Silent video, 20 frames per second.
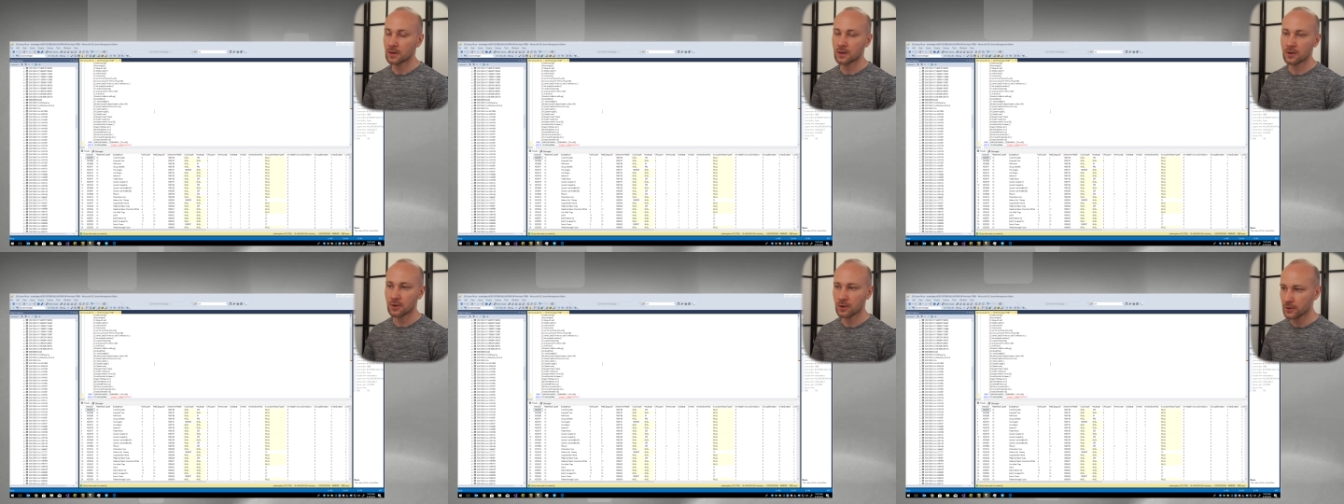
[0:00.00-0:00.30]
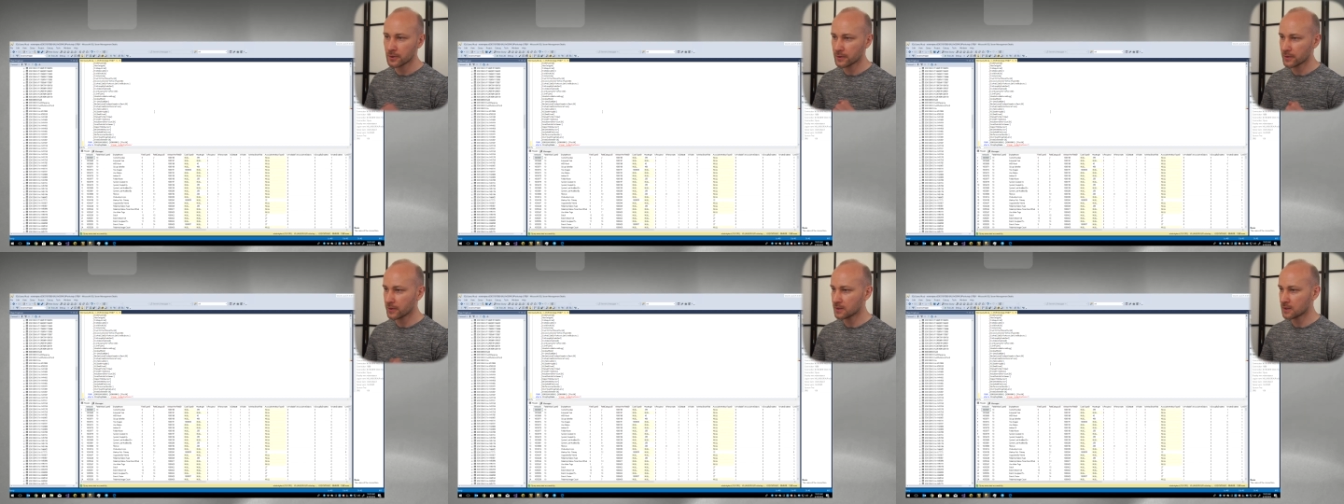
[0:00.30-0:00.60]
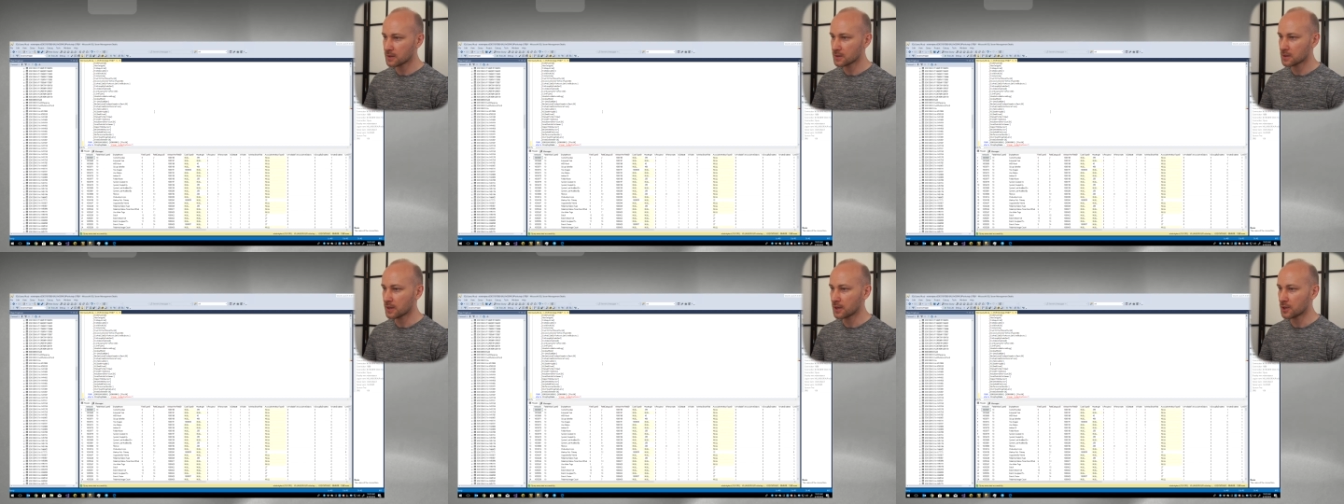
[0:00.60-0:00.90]
clear
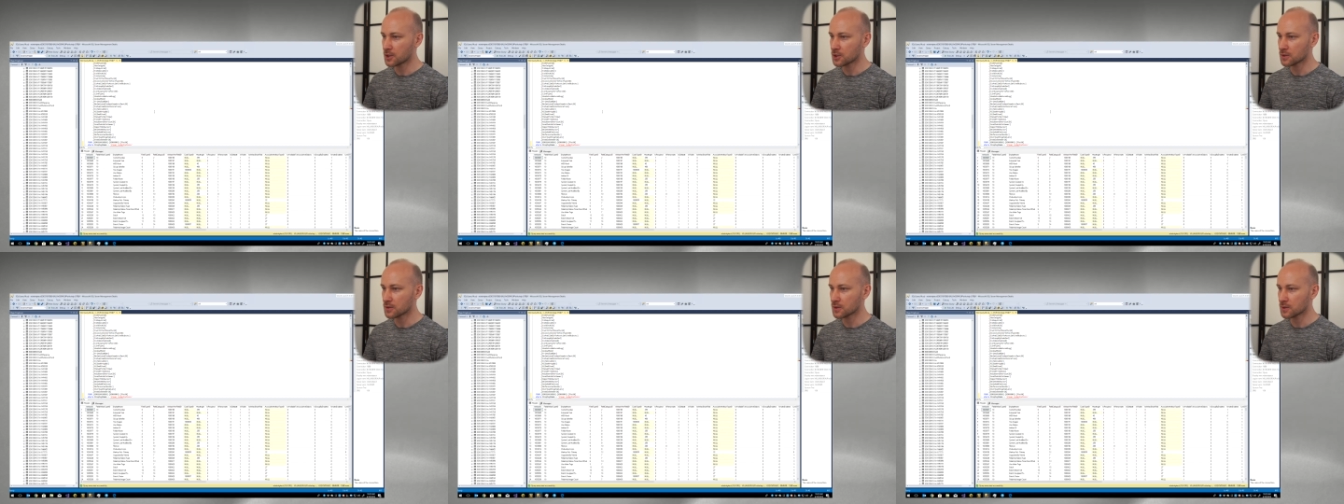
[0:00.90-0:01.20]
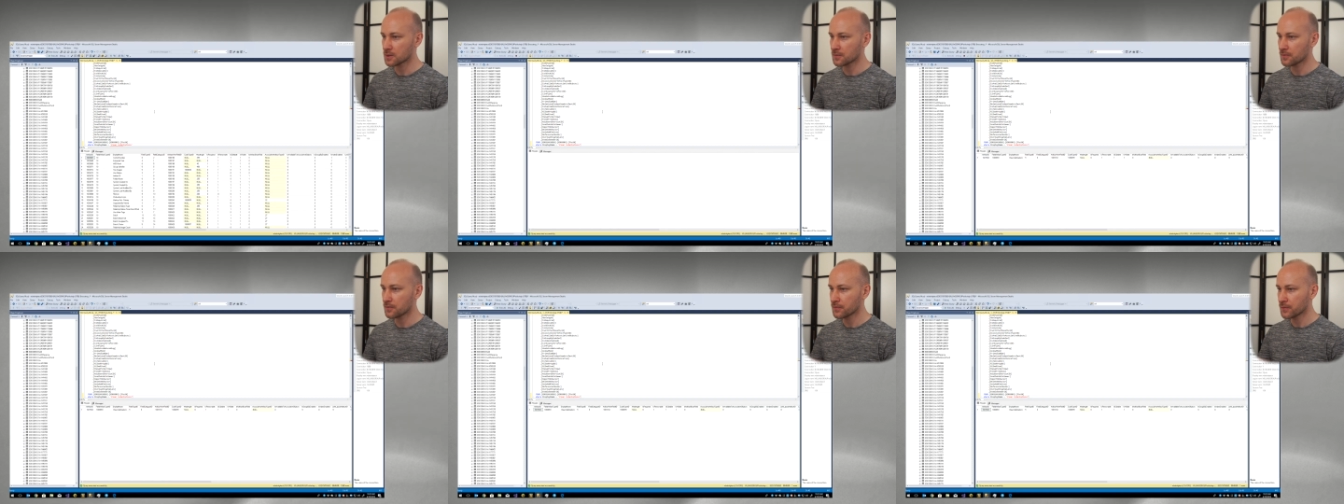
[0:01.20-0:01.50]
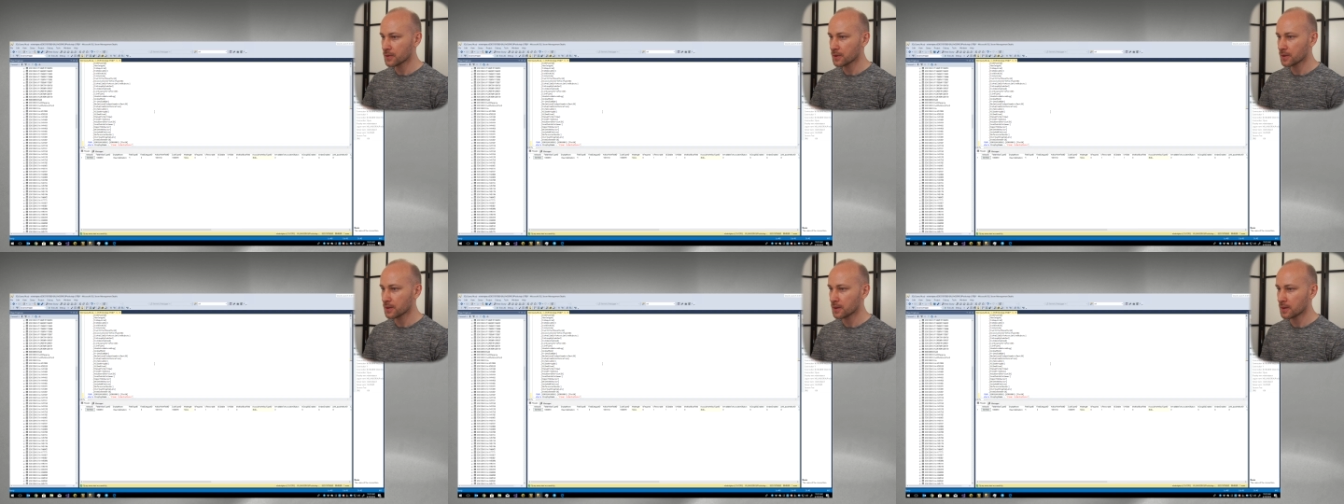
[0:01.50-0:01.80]
indentations.
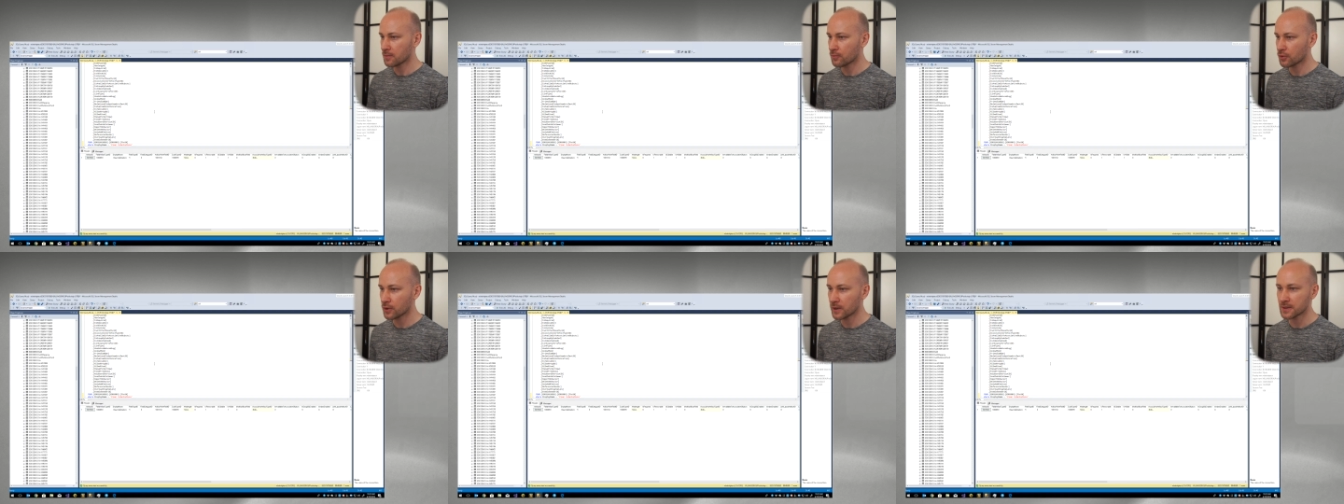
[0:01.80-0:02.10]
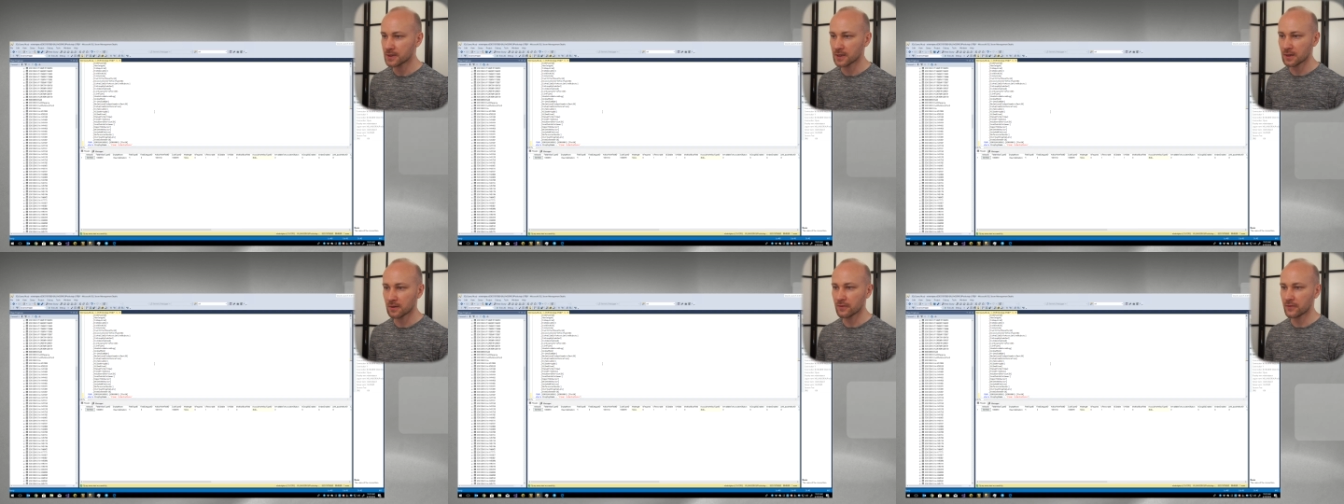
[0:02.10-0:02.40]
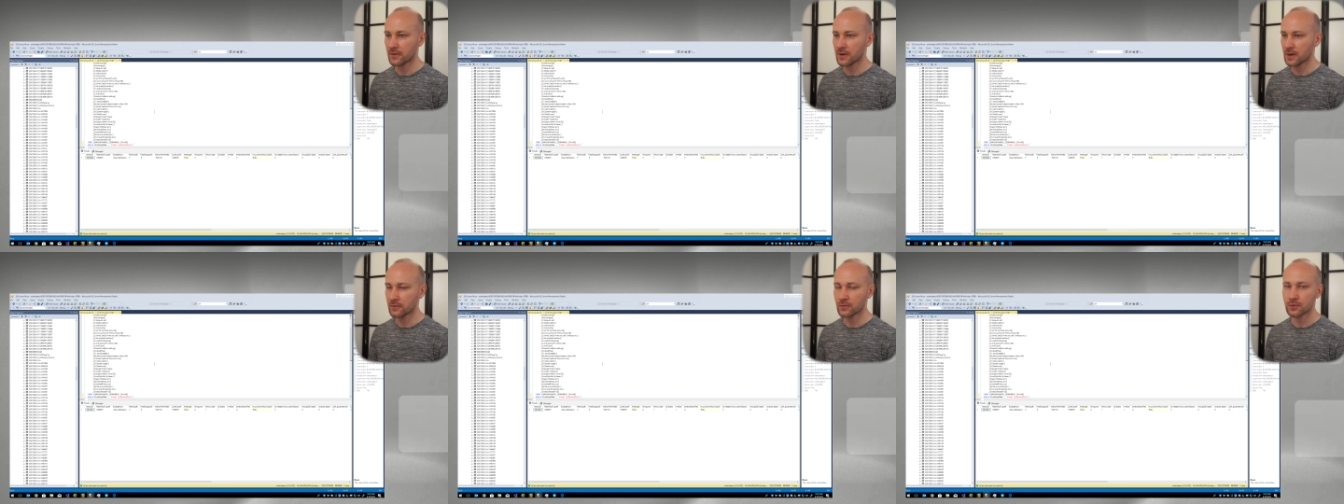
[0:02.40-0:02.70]
Press F
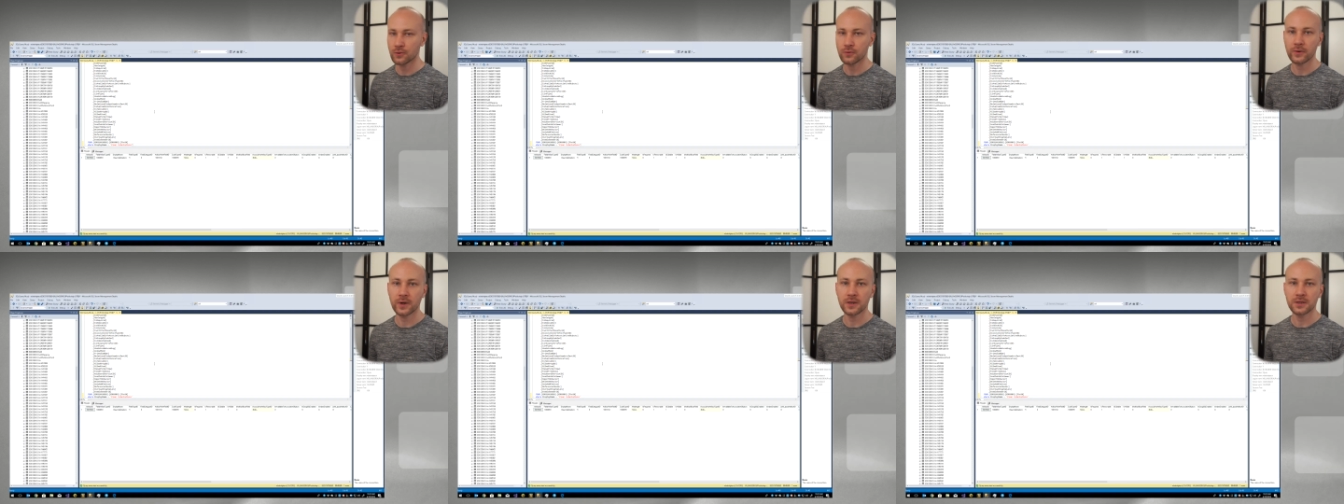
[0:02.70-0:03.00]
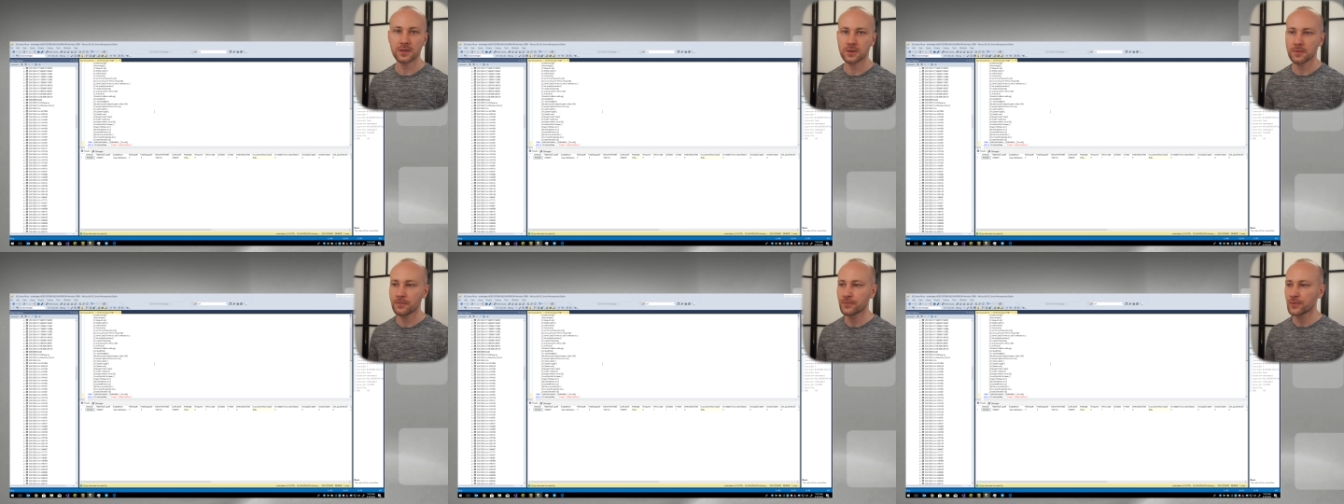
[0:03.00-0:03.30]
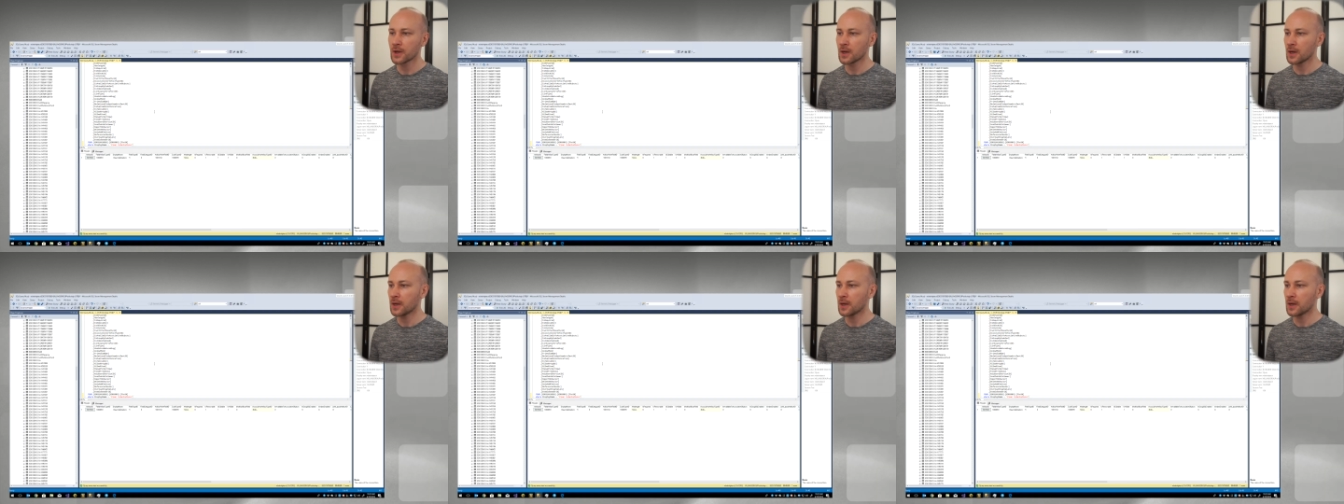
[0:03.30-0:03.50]
five to run it,